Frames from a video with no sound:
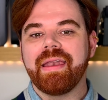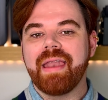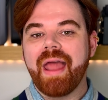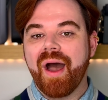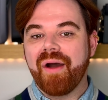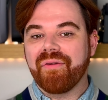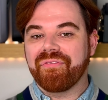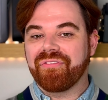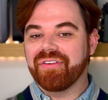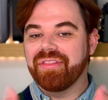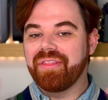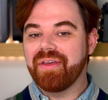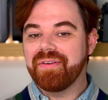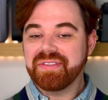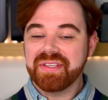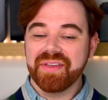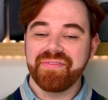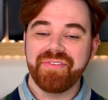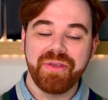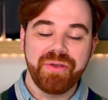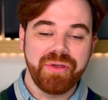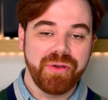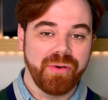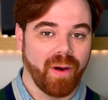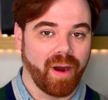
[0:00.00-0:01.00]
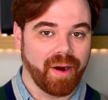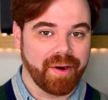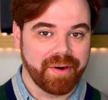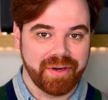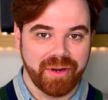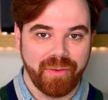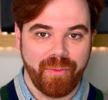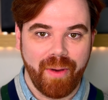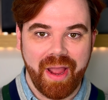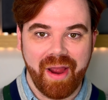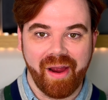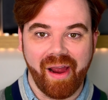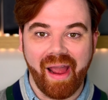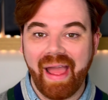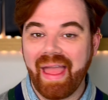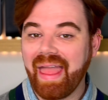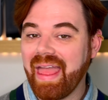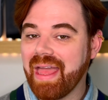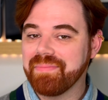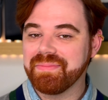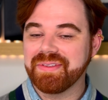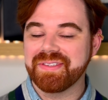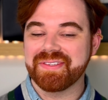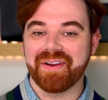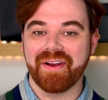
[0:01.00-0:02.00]
Now, for those of you who aren't aware, I
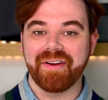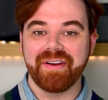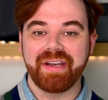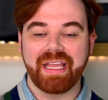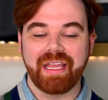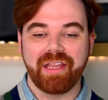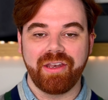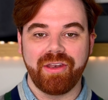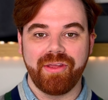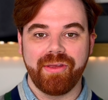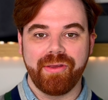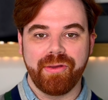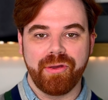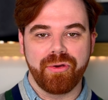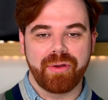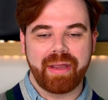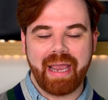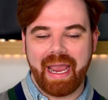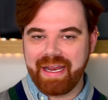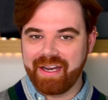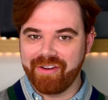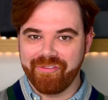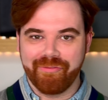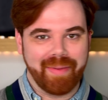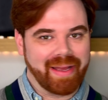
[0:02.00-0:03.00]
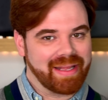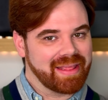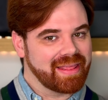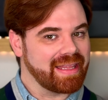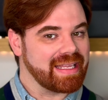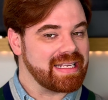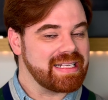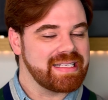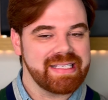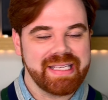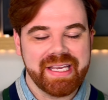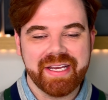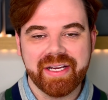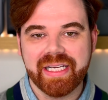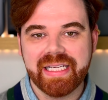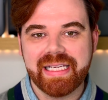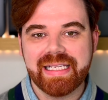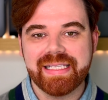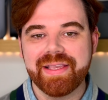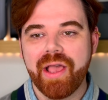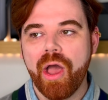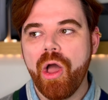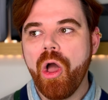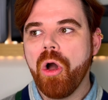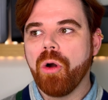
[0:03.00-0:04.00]
am starting a new kind of monthly
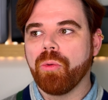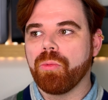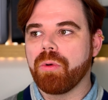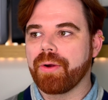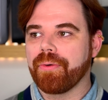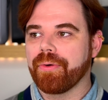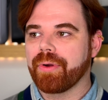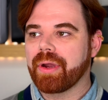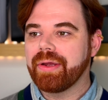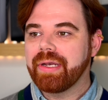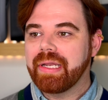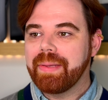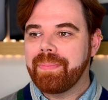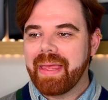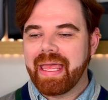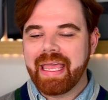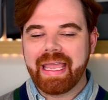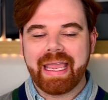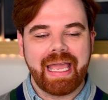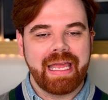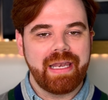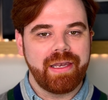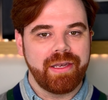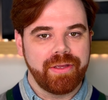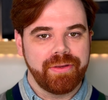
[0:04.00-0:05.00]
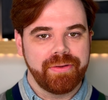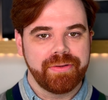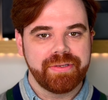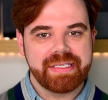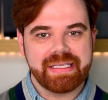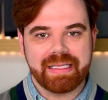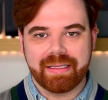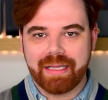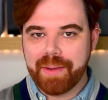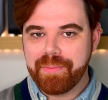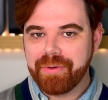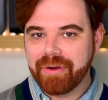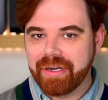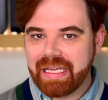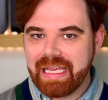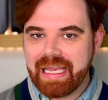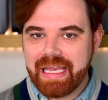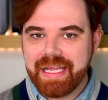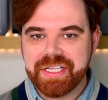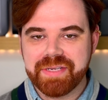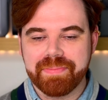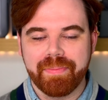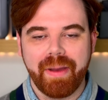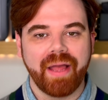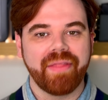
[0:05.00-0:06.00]
series where we're gonna pick a new celebrity
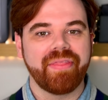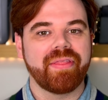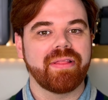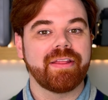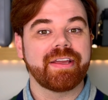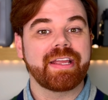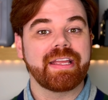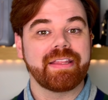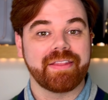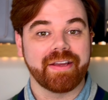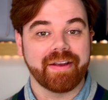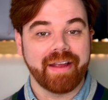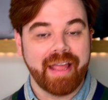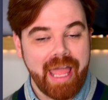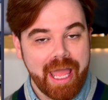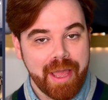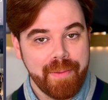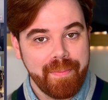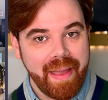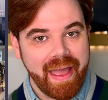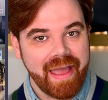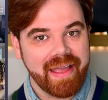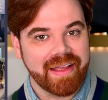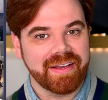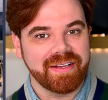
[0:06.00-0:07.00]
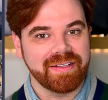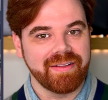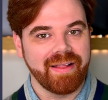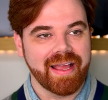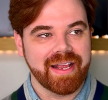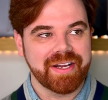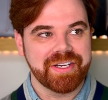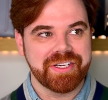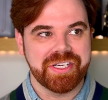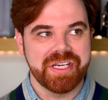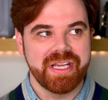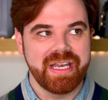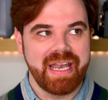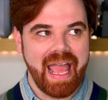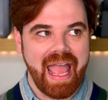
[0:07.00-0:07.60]
each month, look at their handbag collection,